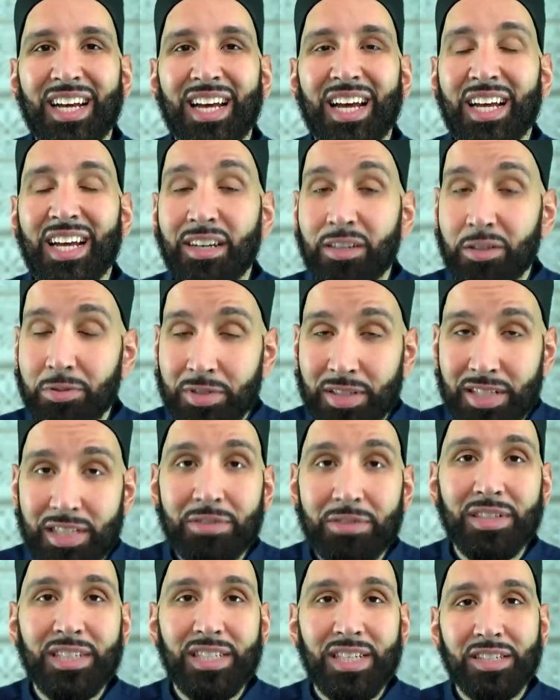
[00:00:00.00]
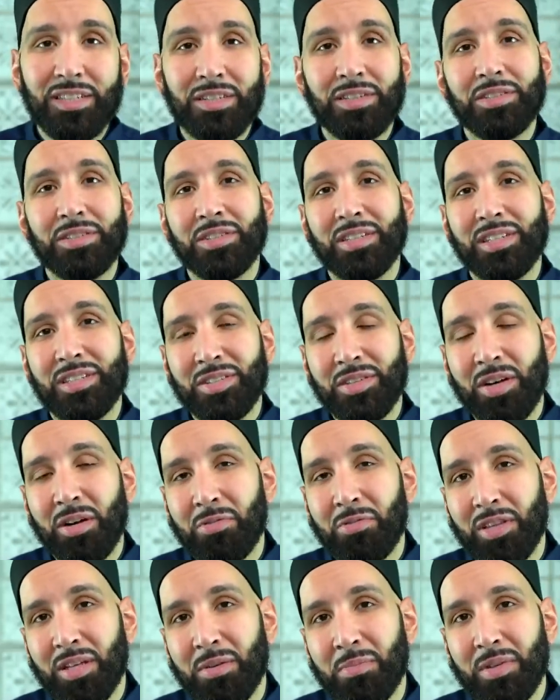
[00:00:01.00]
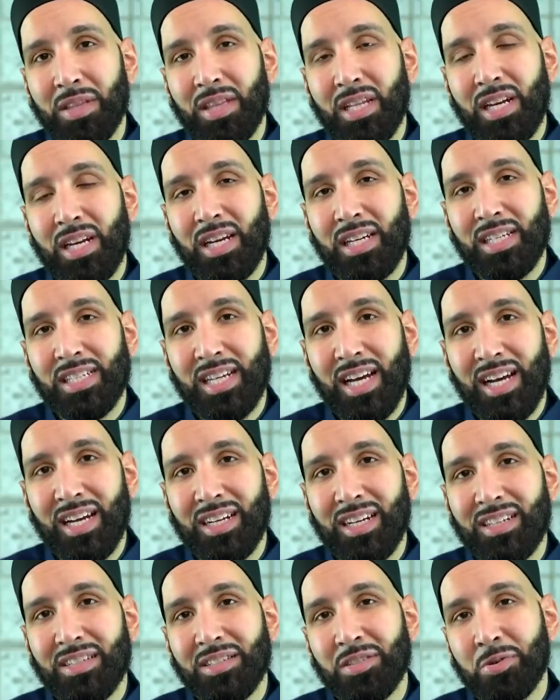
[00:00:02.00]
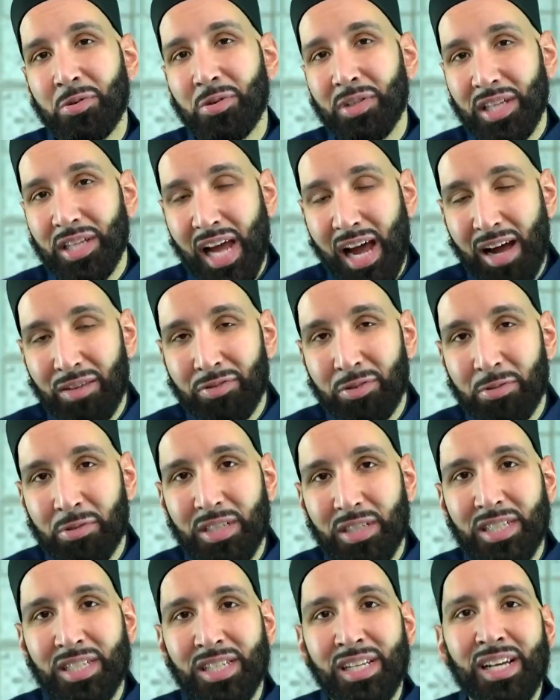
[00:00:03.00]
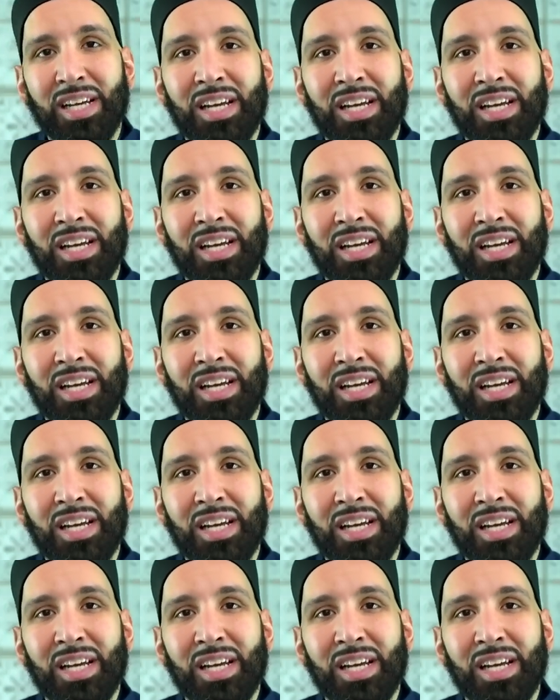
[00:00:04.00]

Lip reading: and a new series that's also going to start with him, bidnillahi ta'ala, shortly afterwards.